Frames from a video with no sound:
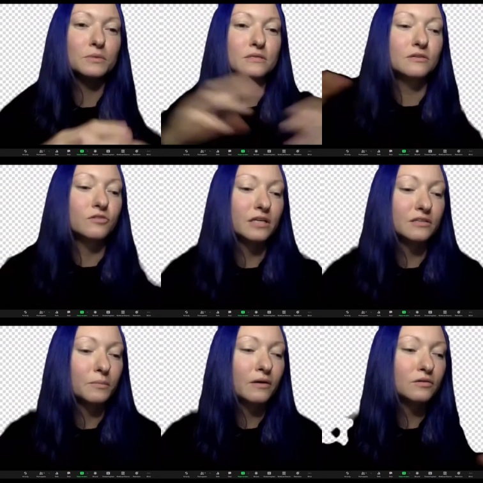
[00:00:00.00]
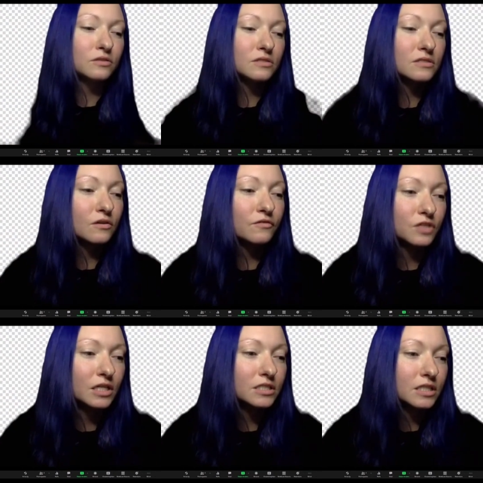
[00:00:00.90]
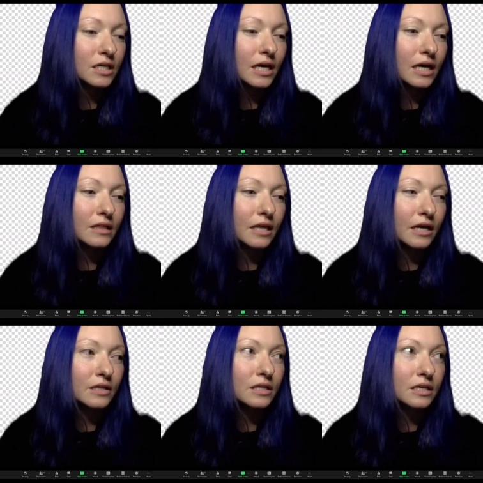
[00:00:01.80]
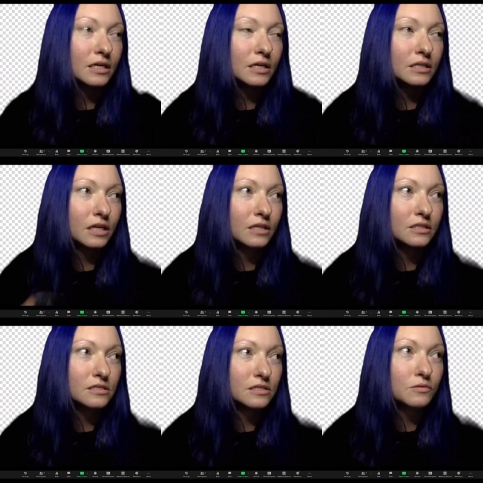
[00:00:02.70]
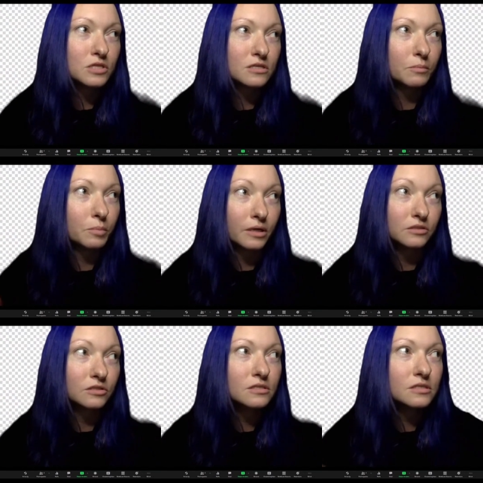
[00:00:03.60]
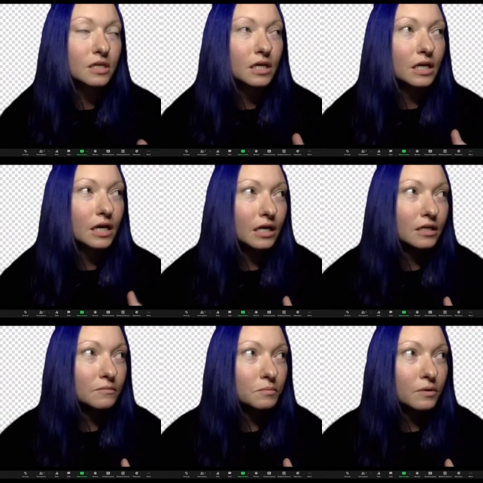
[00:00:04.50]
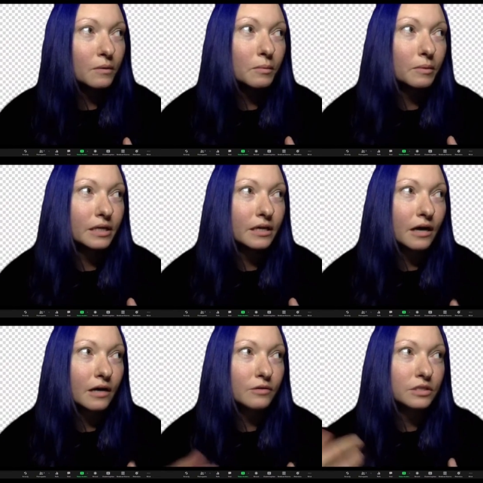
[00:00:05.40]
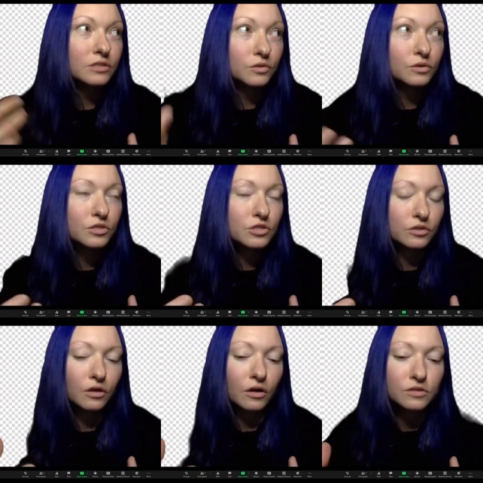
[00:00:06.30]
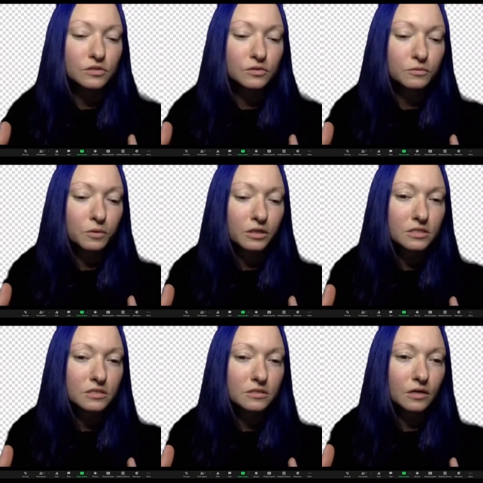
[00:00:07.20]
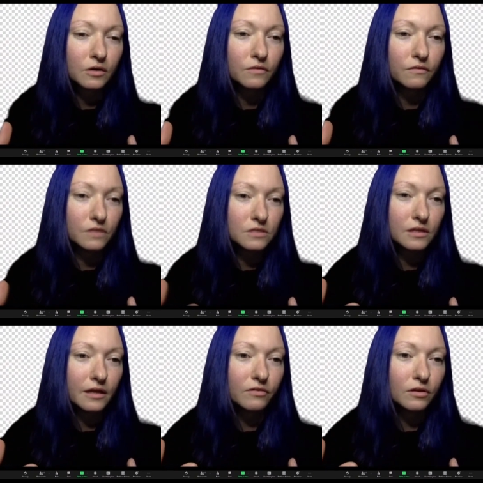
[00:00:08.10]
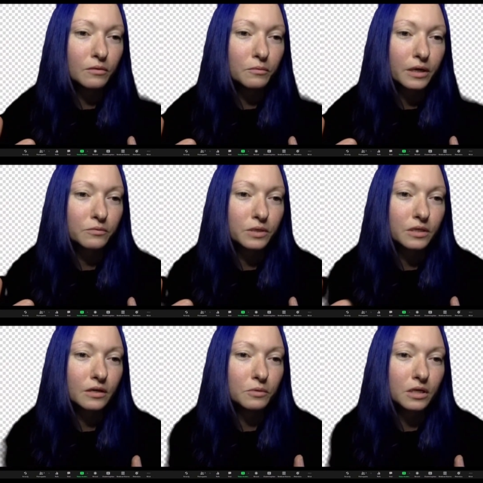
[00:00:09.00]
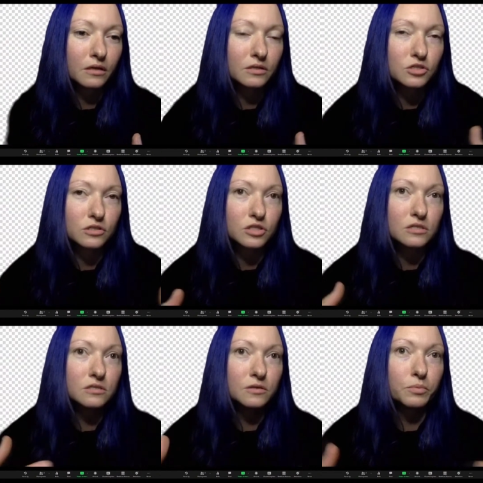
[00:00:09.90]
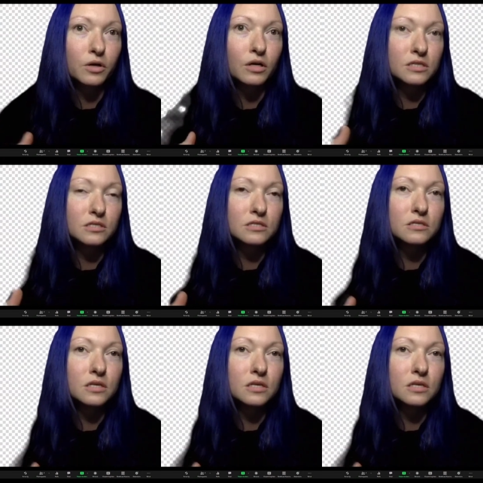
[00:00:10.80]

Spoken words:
great amounts of data, and then it can distinguish some patterns. And probably our intuition also works on this level when we just process